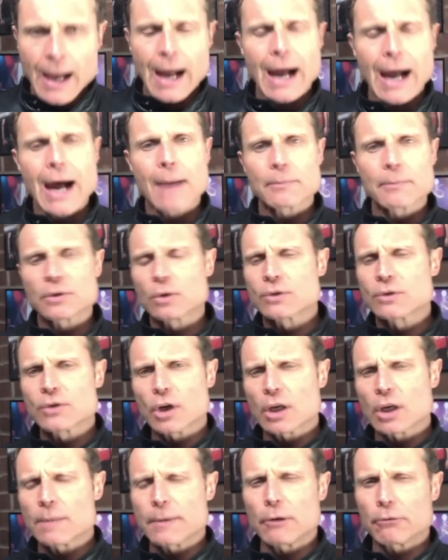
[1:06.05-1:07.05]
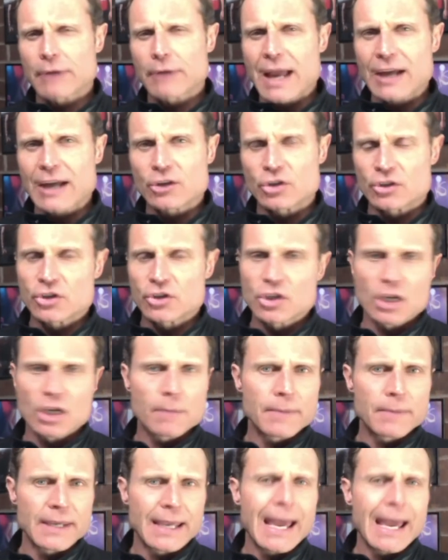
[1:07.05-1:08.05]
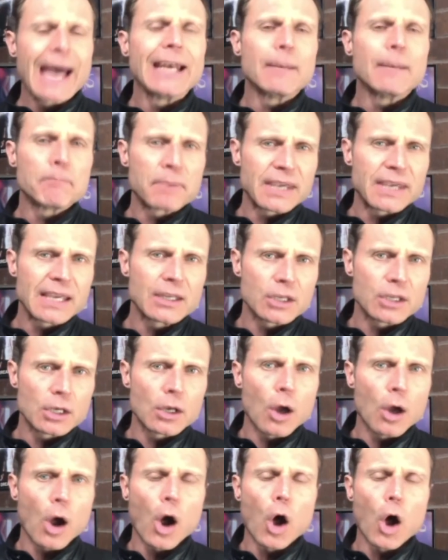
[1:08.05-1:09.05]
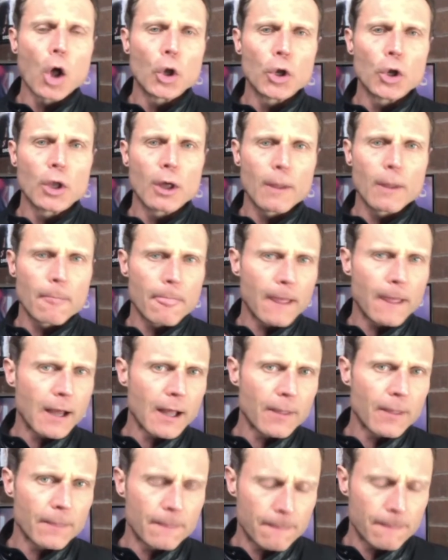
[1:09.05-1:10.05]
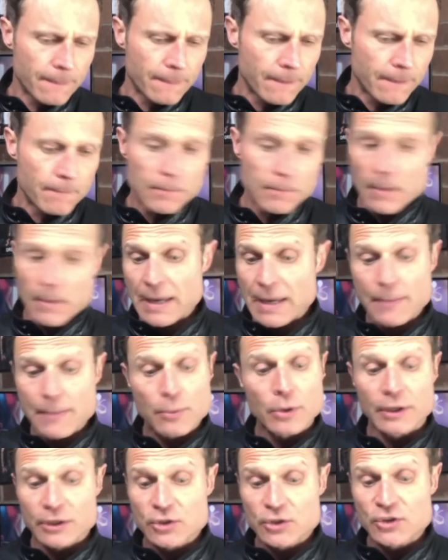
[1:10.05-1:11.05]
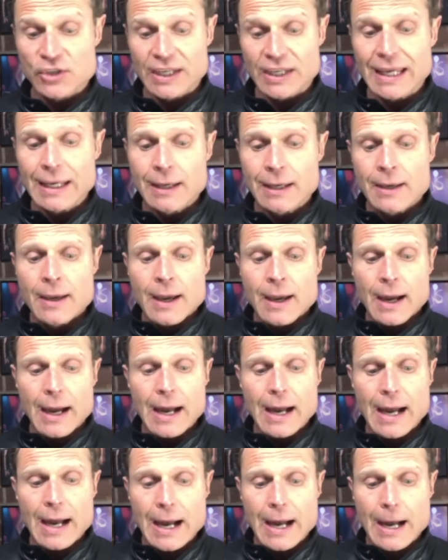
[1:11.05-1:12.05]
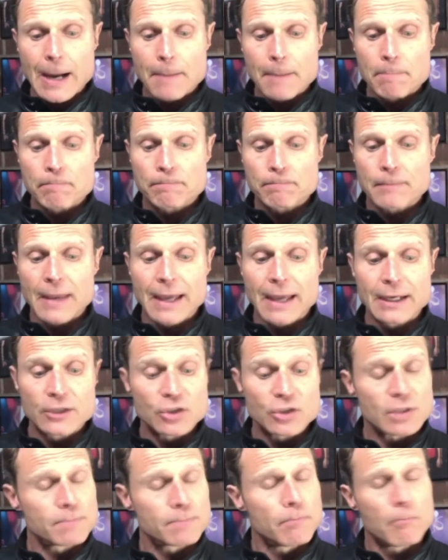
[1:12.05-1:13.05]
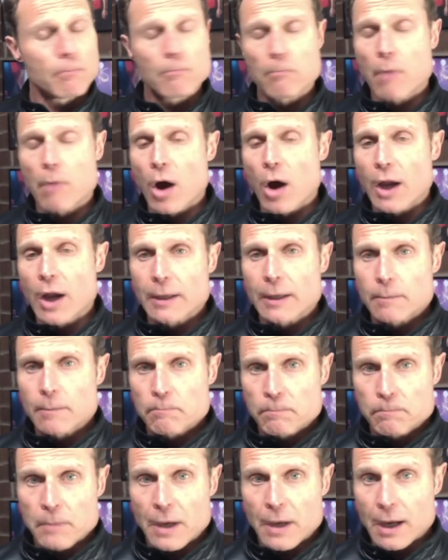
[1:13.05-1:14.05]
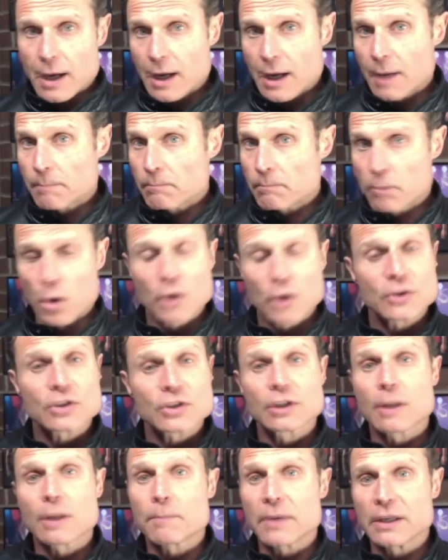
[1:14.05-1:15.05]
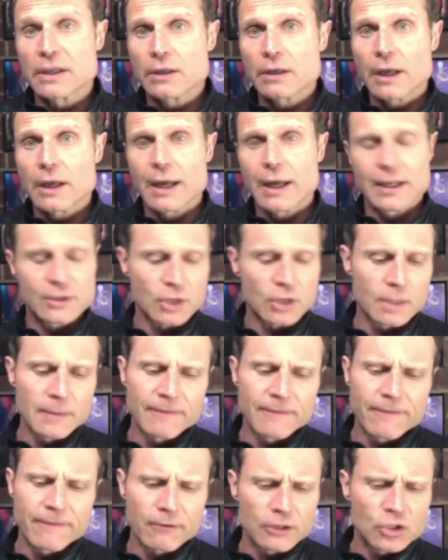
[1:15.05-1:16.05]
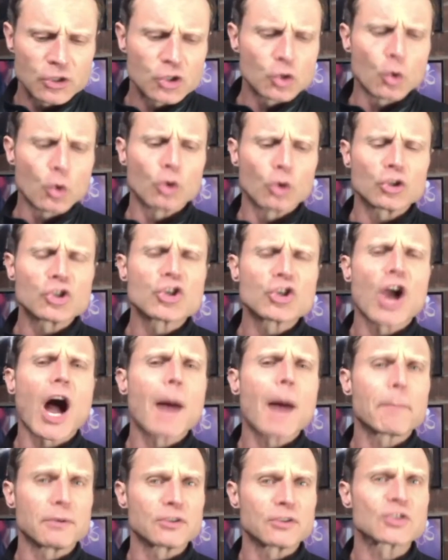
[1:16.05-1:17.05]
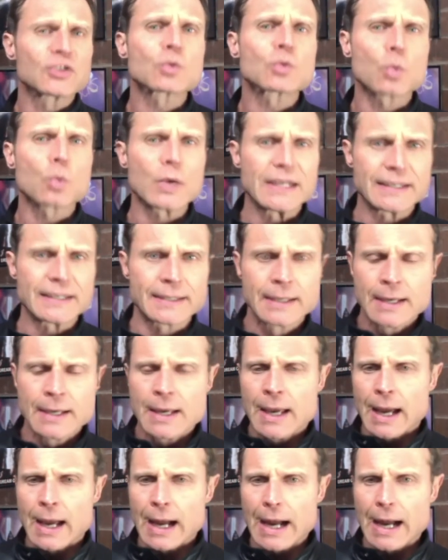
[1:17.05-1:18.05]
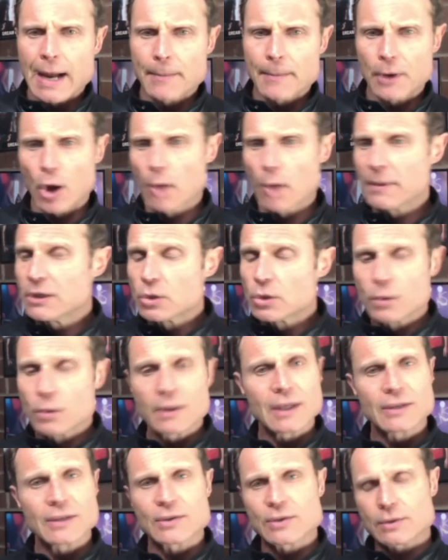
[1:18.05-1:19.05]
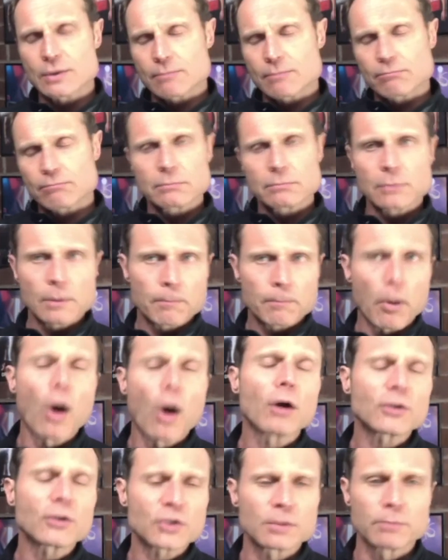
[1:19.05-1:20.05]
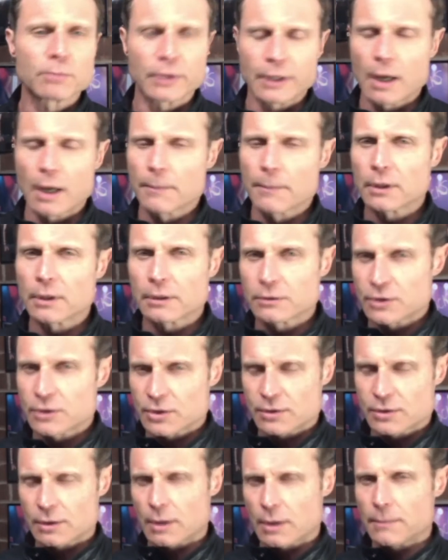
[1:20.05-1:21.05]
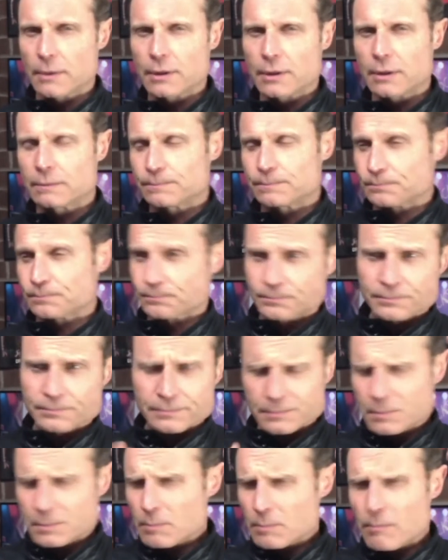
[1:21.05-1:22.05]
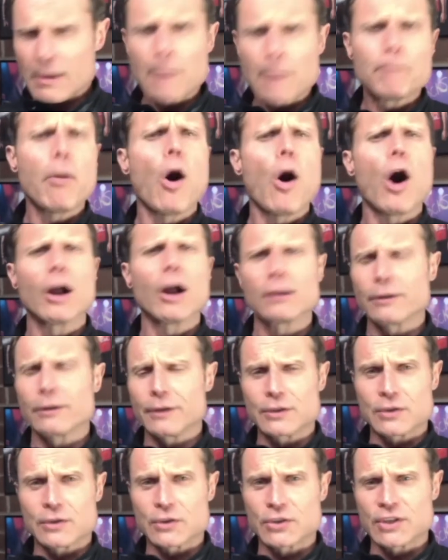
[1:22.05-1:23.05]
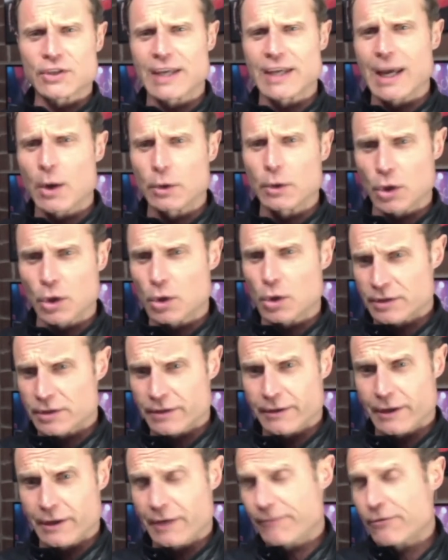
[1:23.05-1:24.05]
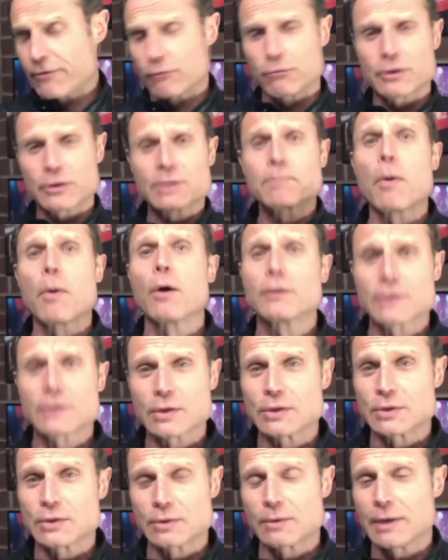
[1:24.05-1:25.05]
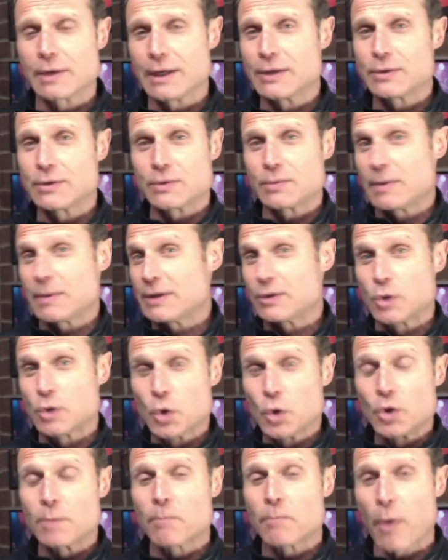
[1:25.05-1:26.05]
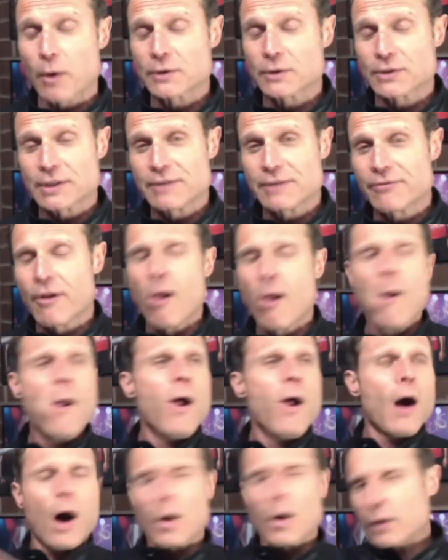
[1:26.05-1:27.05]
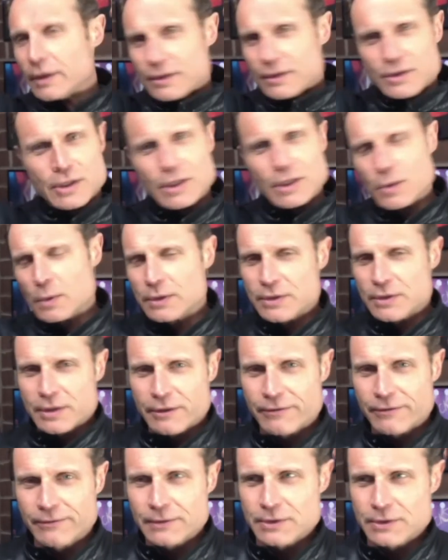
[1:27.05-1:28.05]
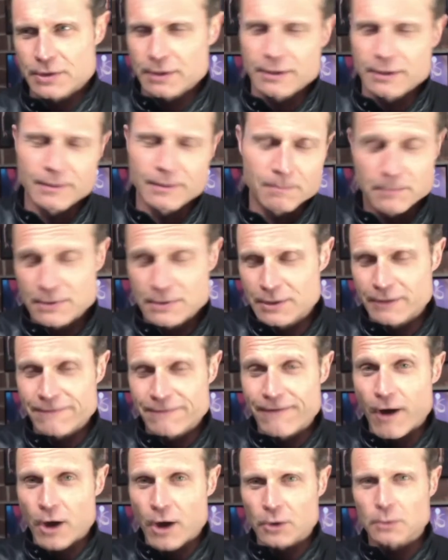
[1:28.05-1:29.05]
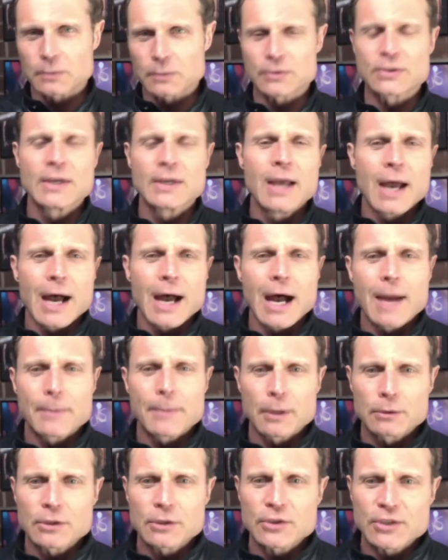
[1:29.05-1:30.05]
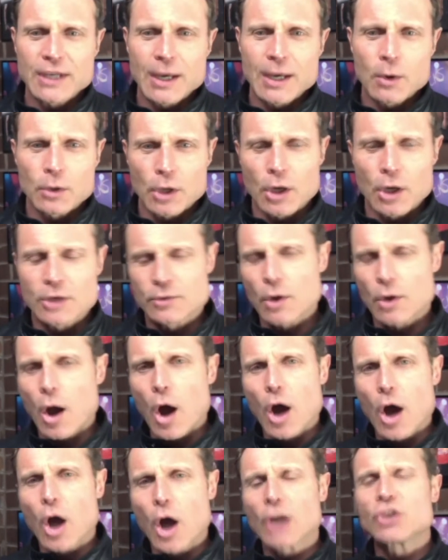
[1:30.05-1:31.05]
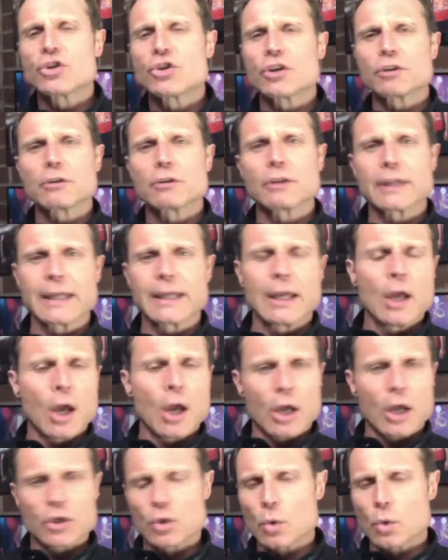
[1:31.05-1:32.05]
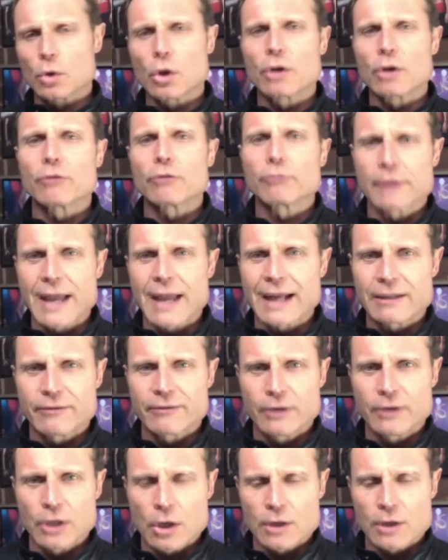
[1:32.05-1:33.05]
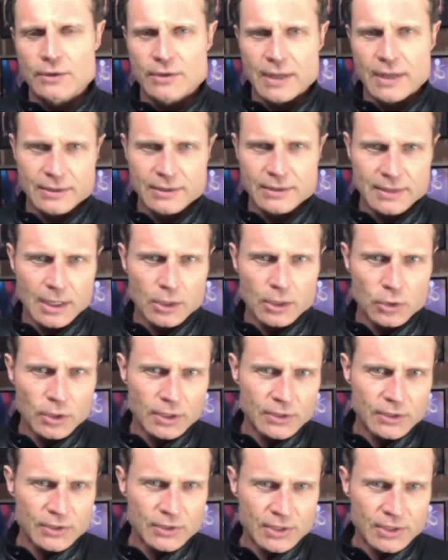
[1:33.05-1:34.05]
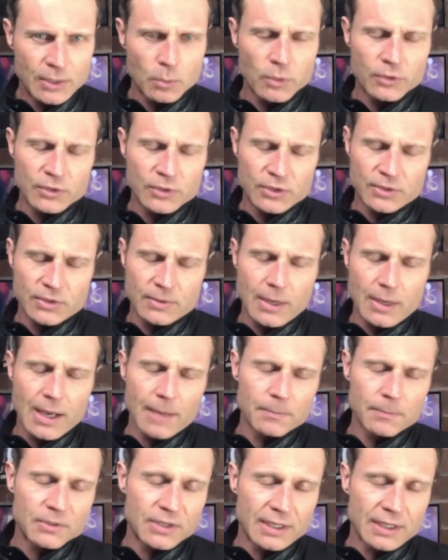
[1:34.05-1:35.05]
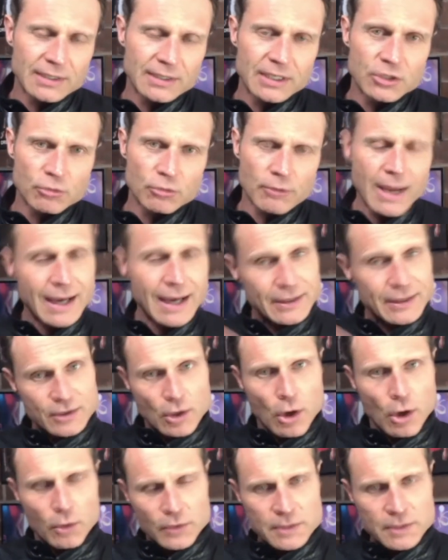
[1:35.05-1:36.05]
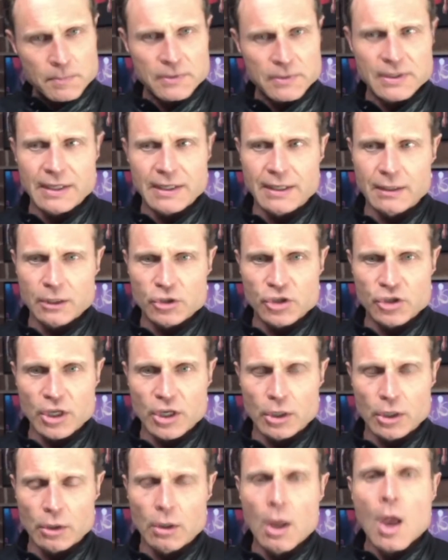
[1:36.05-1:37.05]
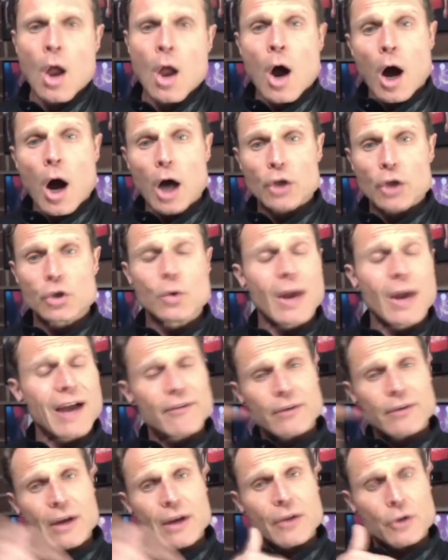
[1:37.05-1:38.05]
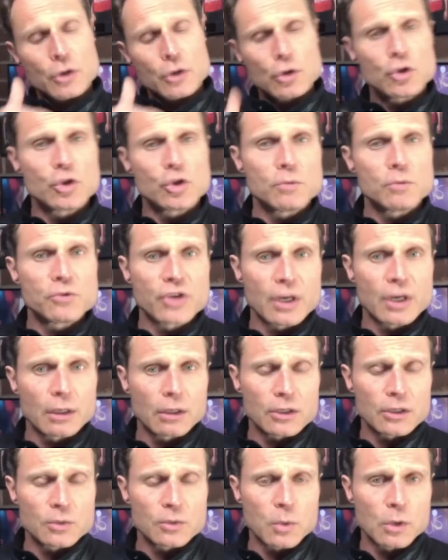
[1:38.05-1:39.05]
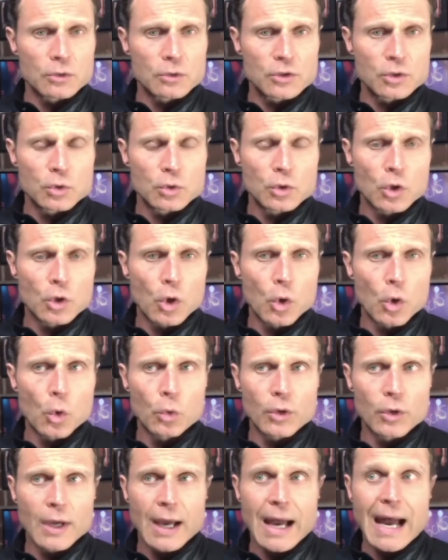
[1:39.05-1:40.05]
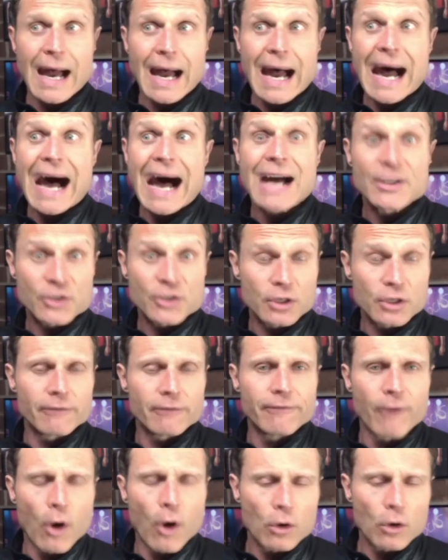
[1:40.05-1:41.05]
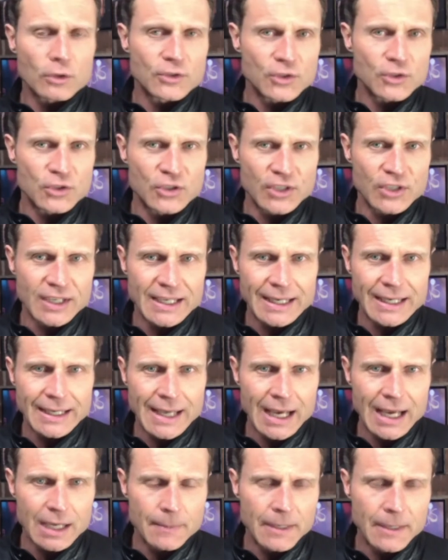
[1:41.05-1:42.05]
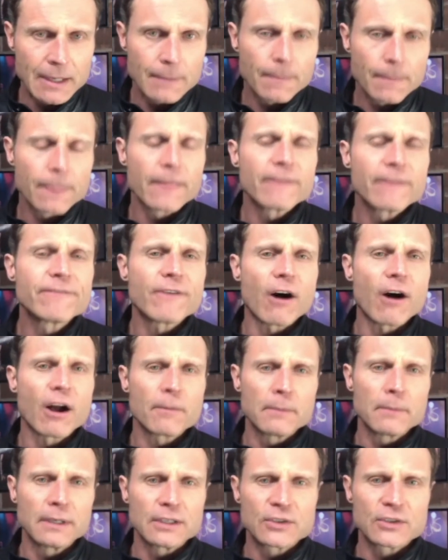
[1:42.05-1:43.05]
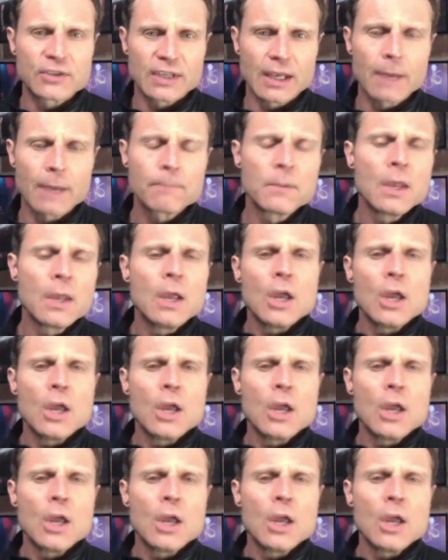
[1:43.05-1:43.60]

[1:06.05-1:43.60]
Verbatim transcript: Um, so it's not going to be a reaction. It's going to be an opinion on uh, the, the people that are singing. Um, and it's just my uh, personal opinion. And it's going to be very short, sharp, and sweet. Um, and I'll be doing this possibly. I'm going to just, I'm going to pilot this and see how it goes and if the response is is is good and positive I'll continue it to the to the to the finals um, but I'll just see how it goes I, I generally do a lot of react videos that uh, you can see which is uh, singing teacher reacts on this particular channel I do have another YouTube channel as well too called Ask Vox Singing Academy, the five minute singer.